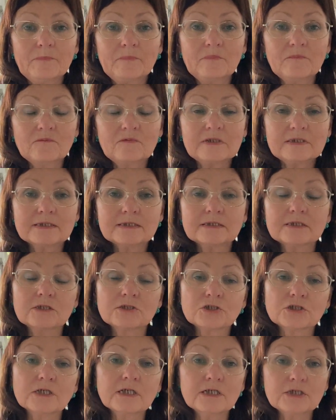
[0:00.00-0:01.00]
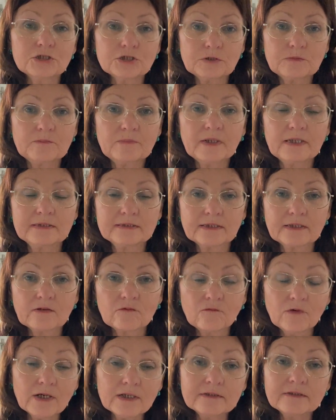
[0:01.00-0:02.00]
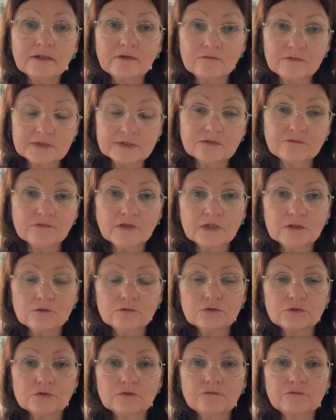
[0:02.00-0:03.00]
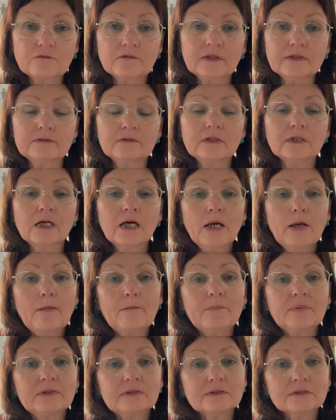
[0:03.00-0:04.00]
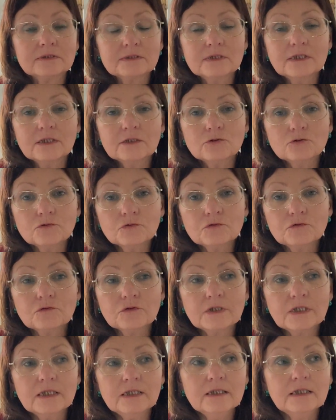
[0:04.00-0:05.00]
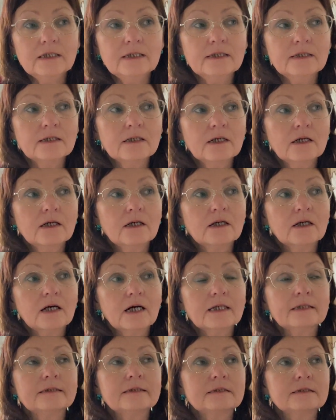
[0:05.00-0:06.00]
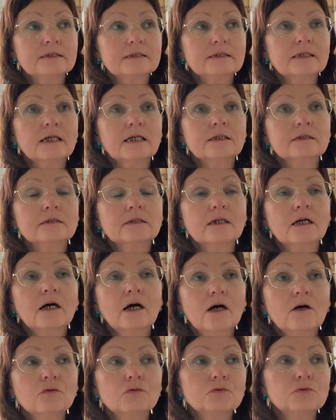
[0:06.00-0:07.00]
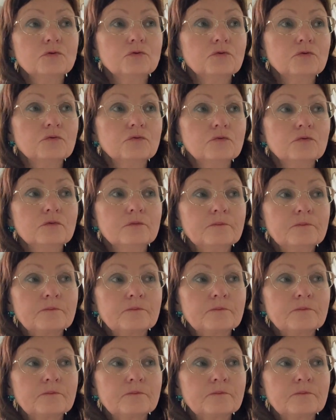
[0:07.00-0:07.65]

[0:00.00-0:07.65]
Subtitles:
with association by the quadra, with the values of quadra, but they not really understand how to